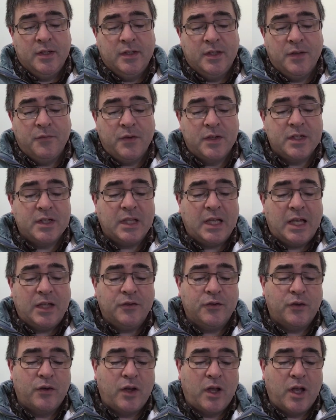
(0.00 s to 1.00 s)
Never
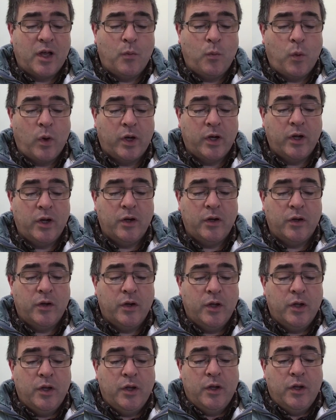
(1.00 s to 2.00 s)
slander a worker
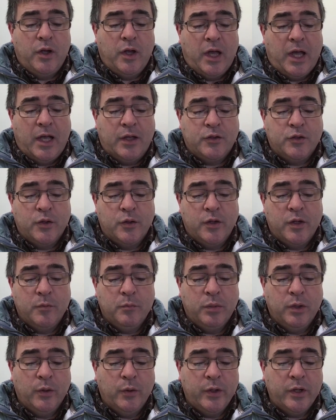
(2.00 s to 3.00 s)
to the
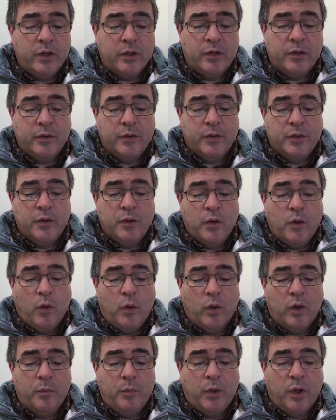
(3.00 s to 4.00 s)
employer,
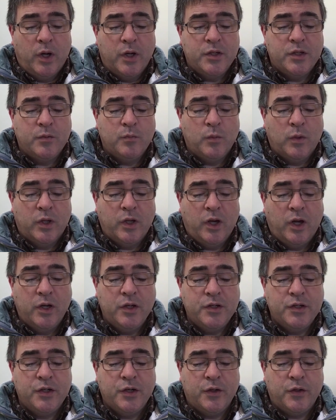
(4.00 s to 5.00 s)
or a person will
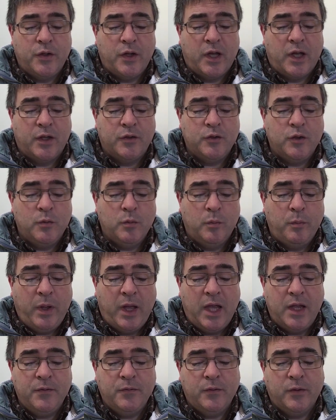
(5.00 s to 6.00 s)
curse you and you will
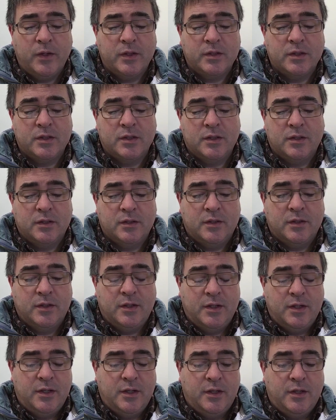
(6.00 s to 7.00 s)
pay for it.
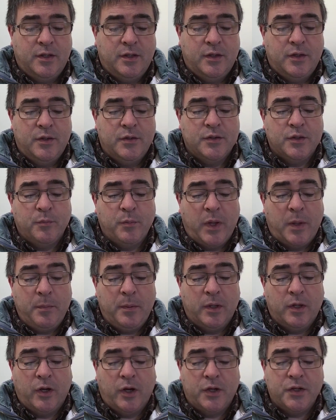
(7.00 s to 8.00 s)
Some
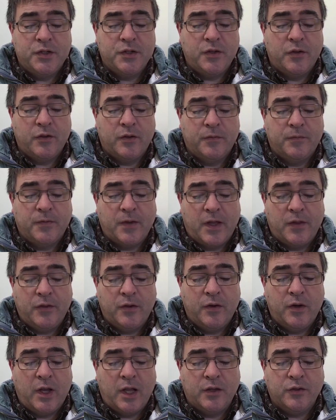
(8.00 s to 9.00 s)
people curse their
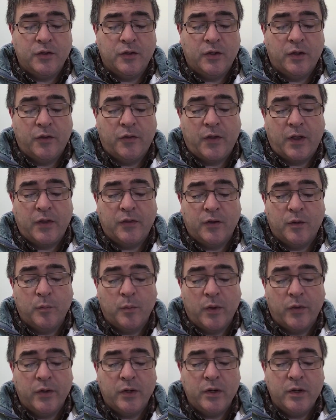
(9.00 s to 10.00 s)
father and do not thank their
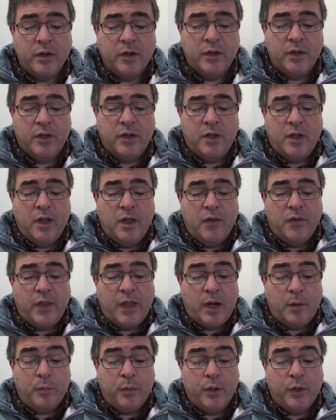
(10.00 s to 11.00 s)
mother.
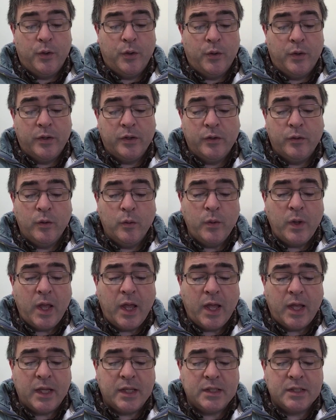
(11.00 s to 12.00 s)
They are pure in their own
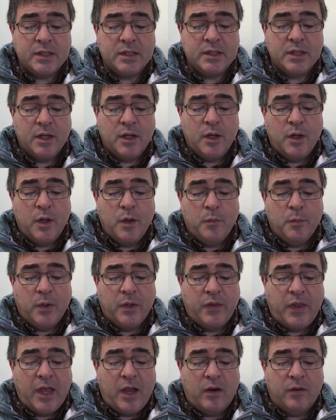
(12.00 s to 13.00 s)
eyes,
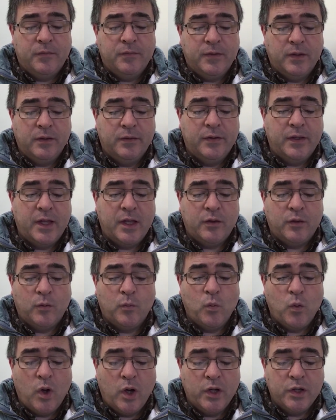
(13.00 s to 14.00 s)
but they are filthy and
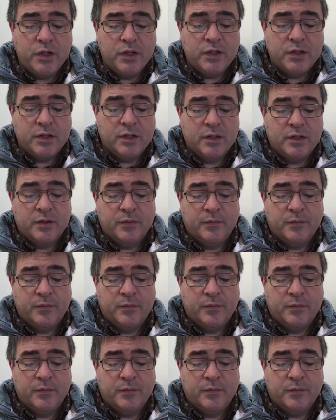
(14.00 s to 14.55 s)
unwashed.